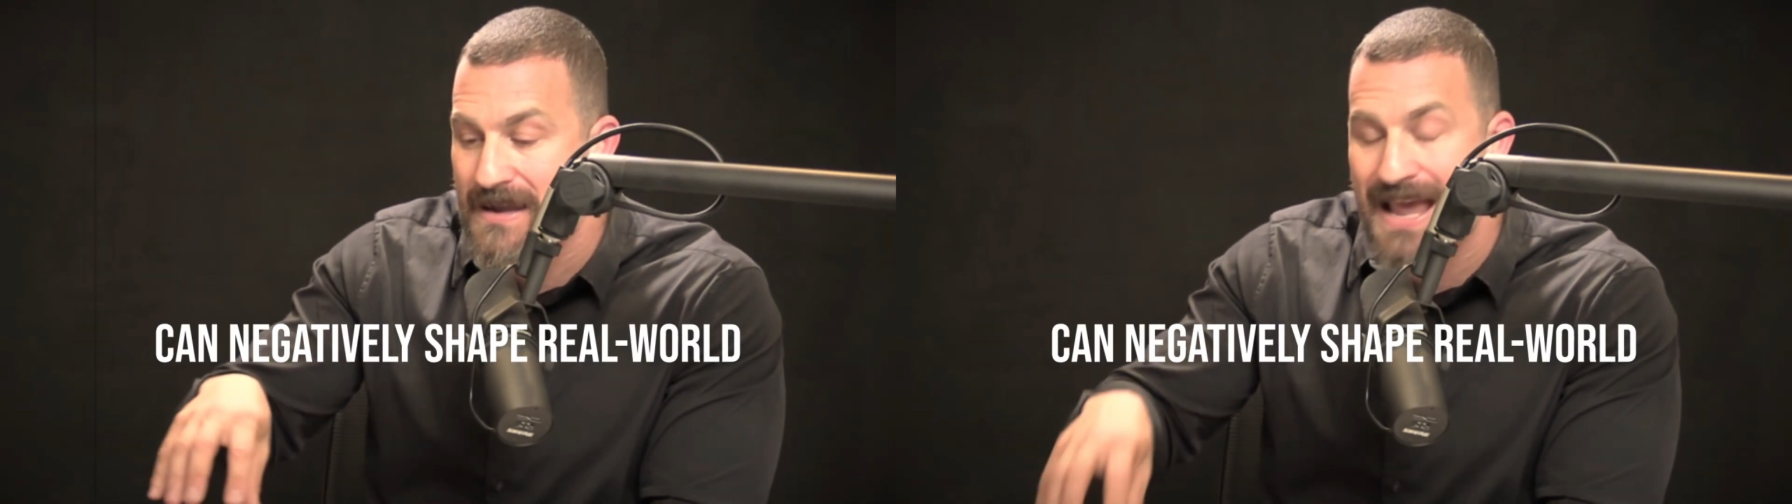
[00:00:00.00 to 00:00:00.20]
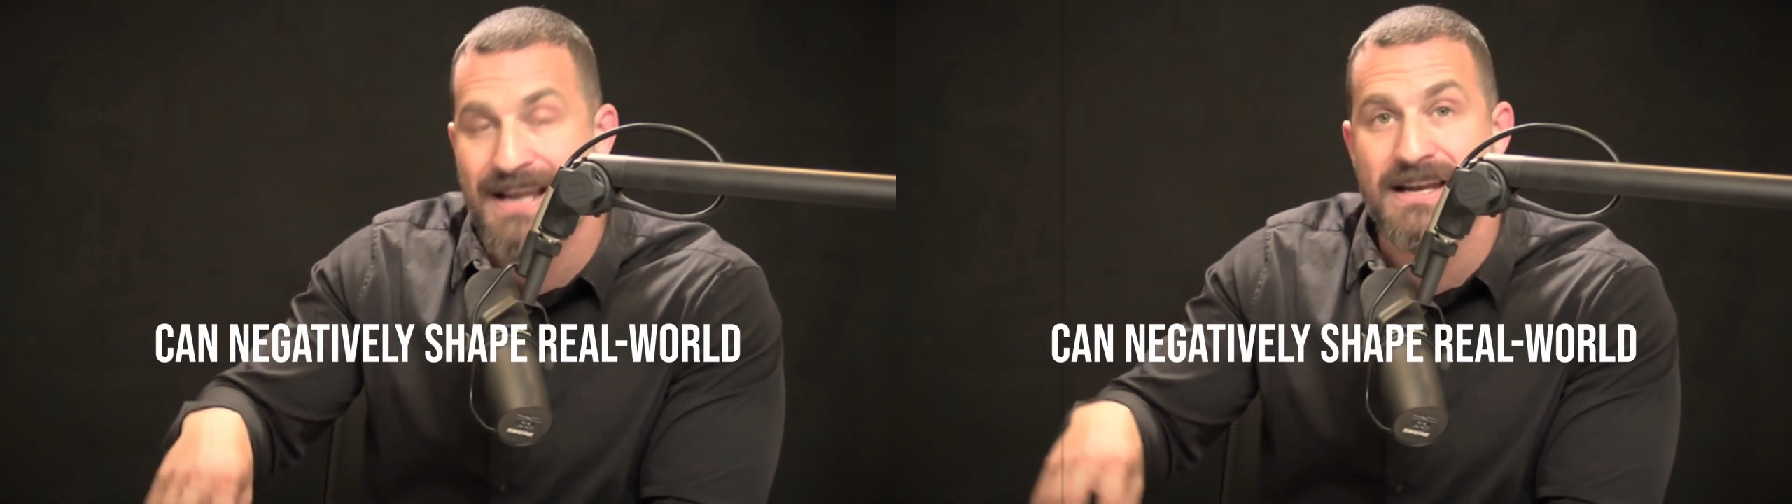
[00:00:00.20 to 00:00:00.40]

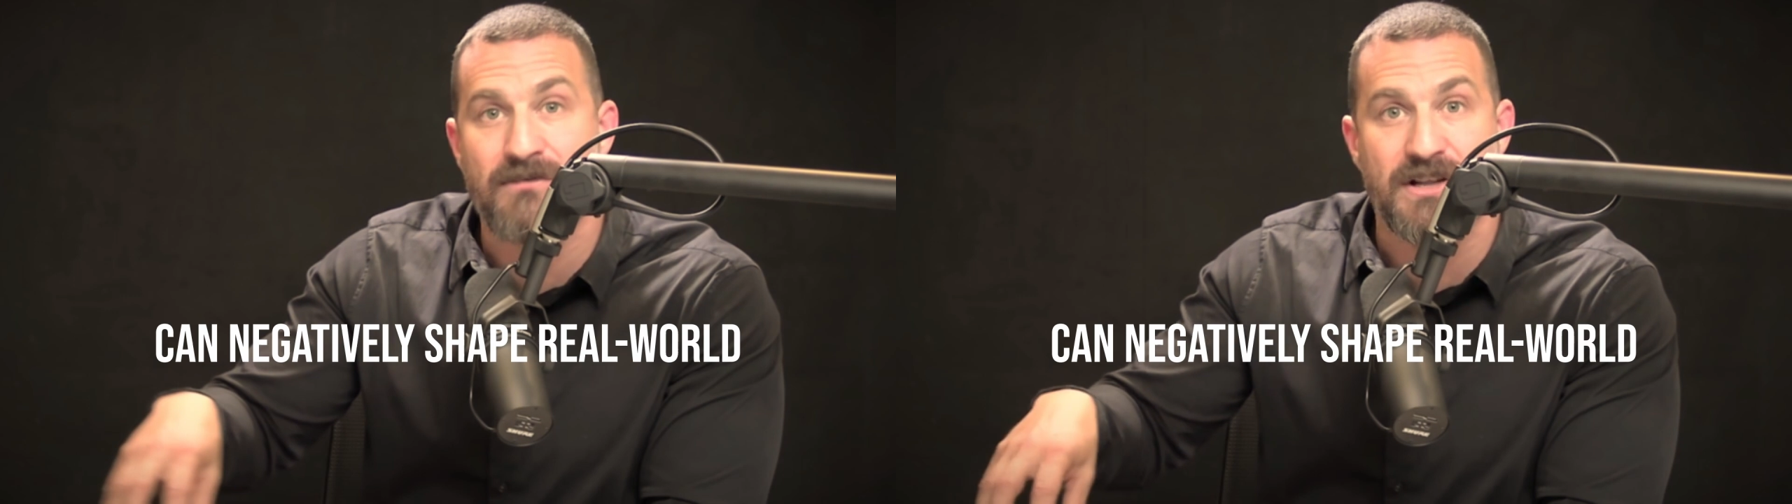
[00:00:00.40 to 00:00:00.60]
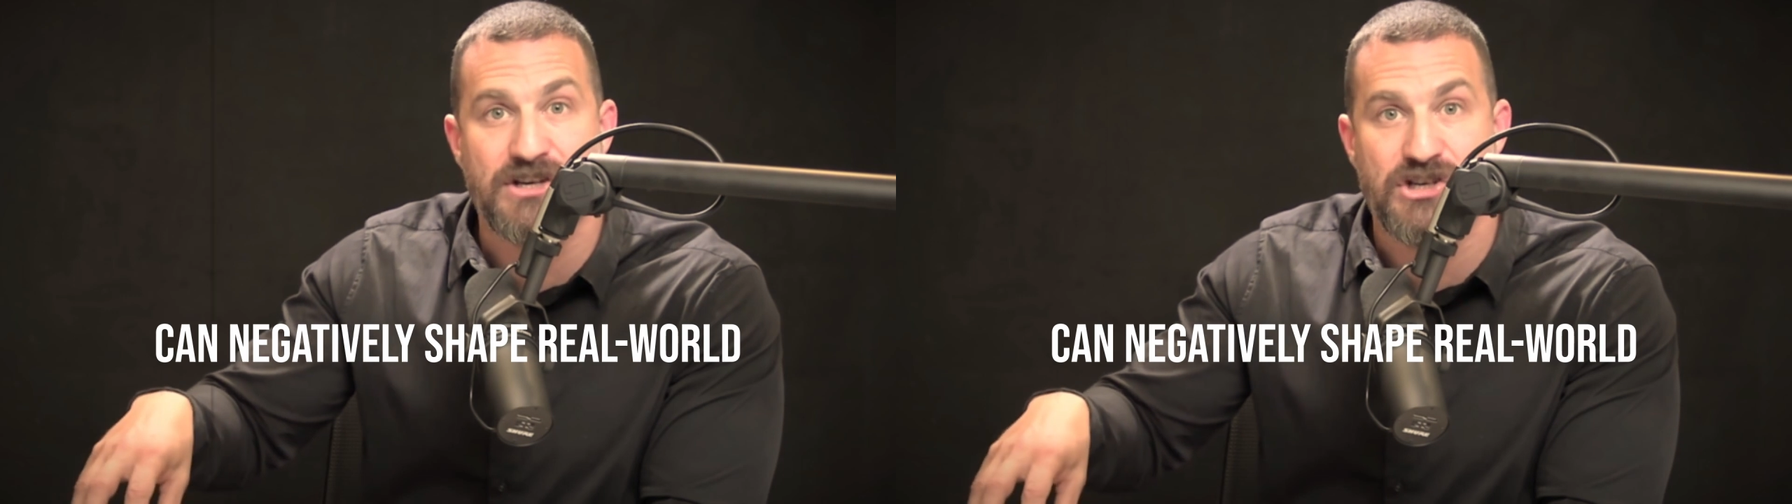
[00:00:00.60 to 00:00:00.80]

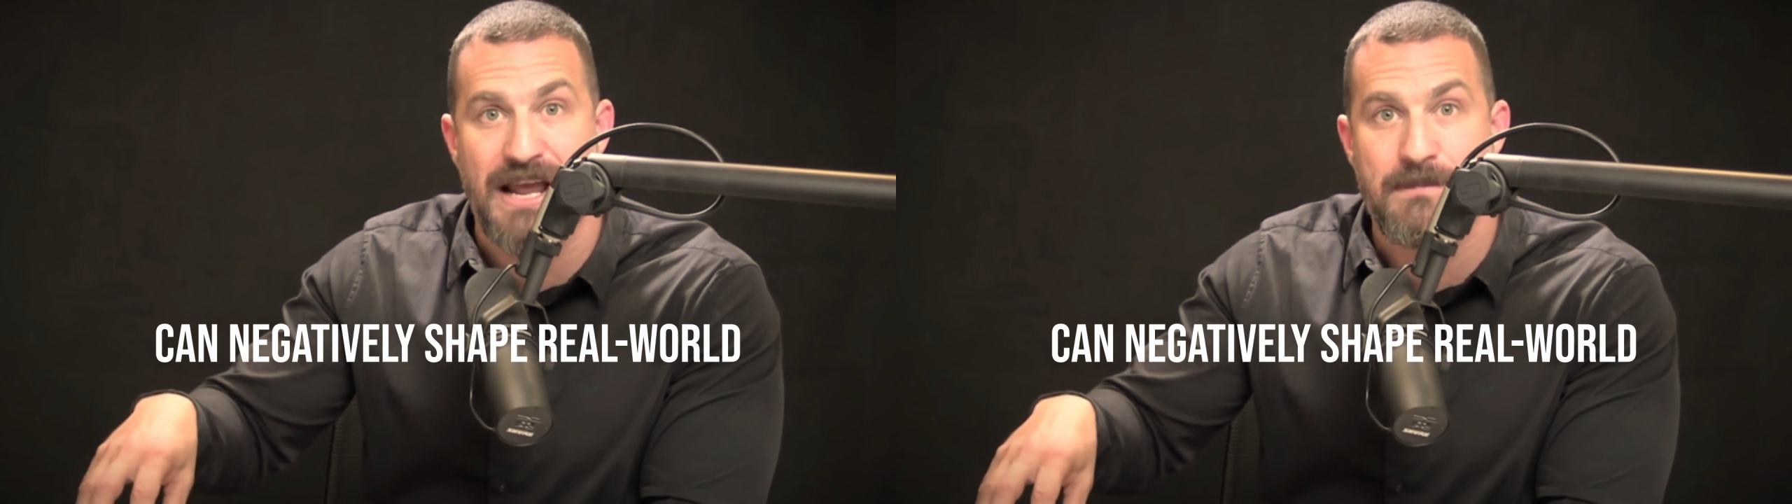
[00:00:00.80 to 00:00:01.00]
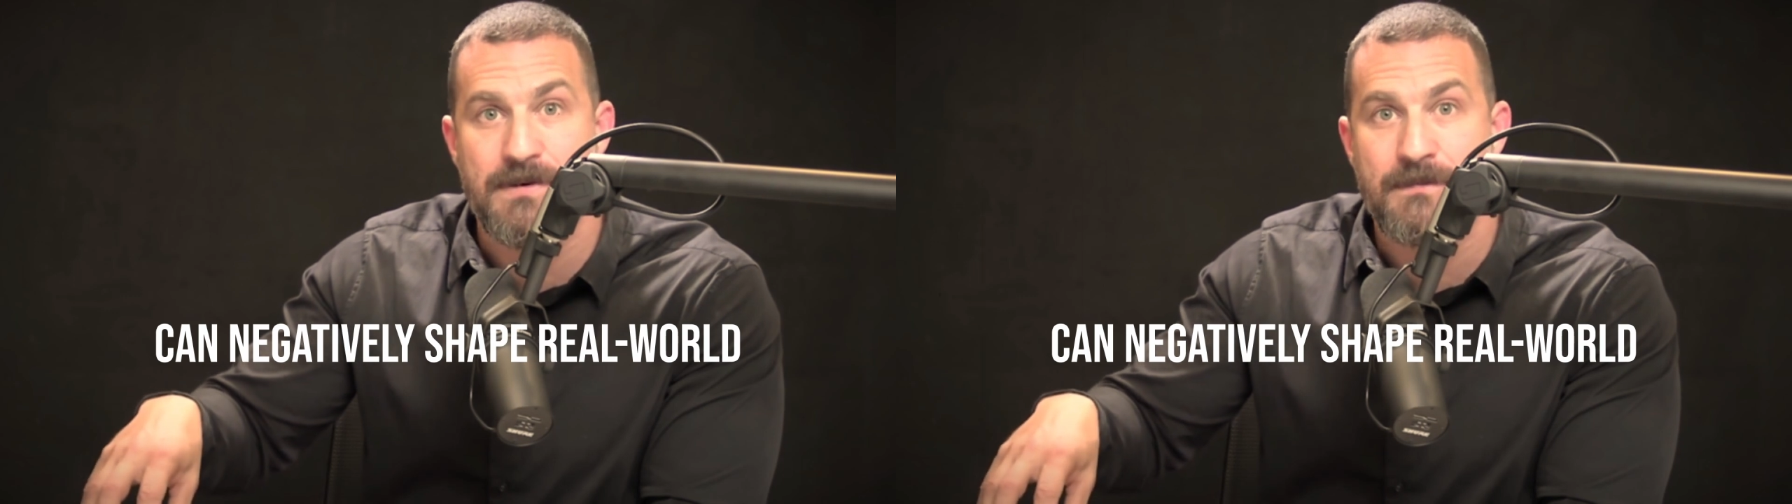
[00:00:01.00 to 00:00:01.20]
negatively
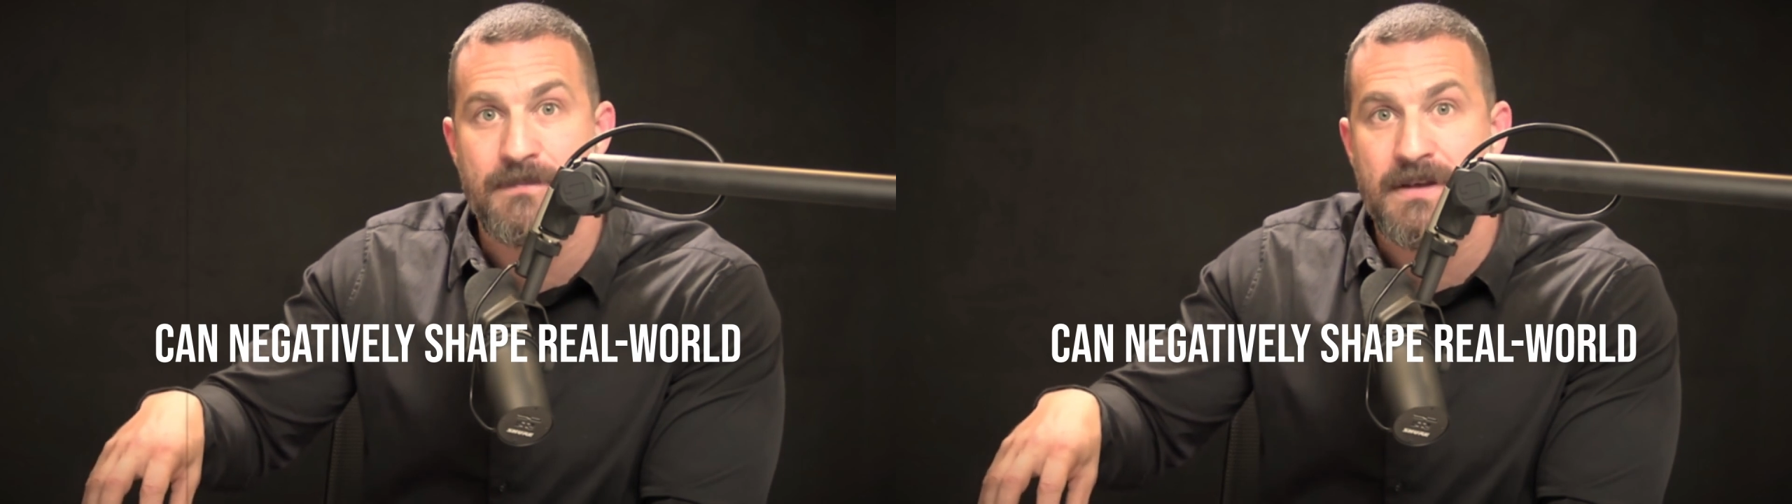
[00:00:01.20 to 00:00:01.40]
shape